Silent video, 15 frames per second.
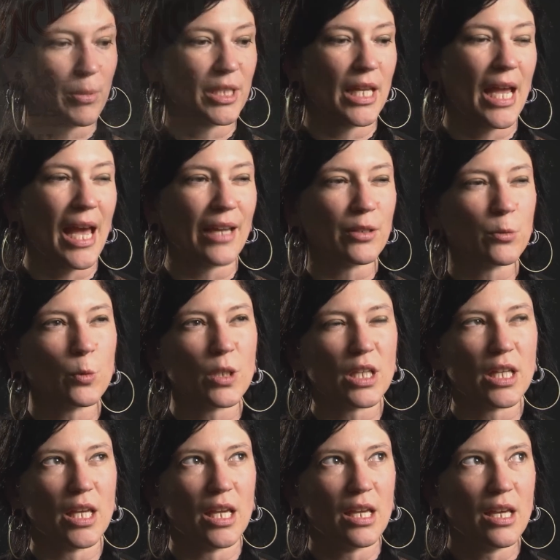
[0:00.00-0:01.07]
but they hadn't
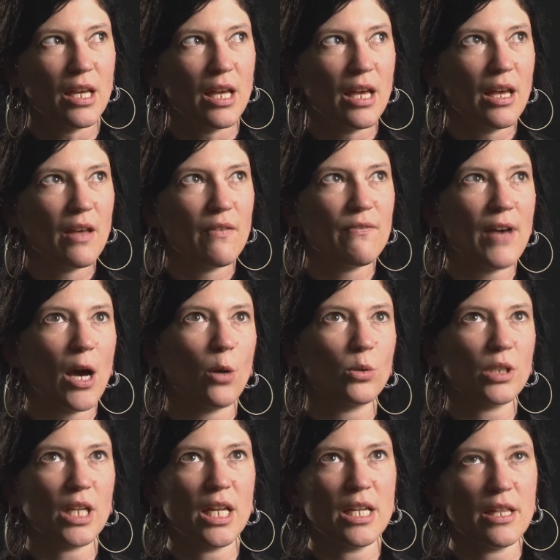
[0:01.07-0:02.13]
really
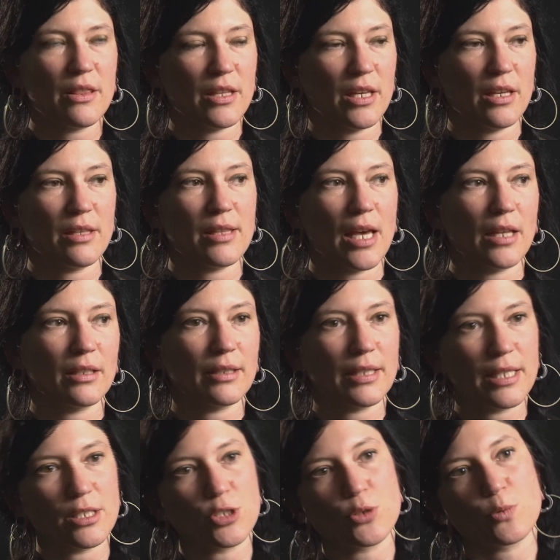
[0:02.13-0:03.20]
found anything that
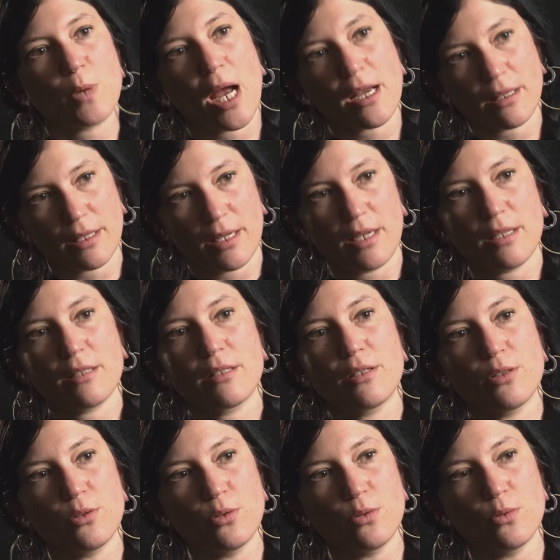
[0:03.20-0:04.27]
linked directly
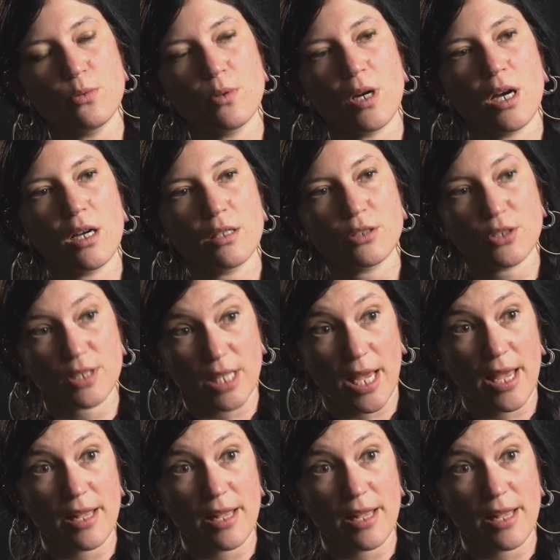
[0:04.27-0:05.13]
to uh, Josiah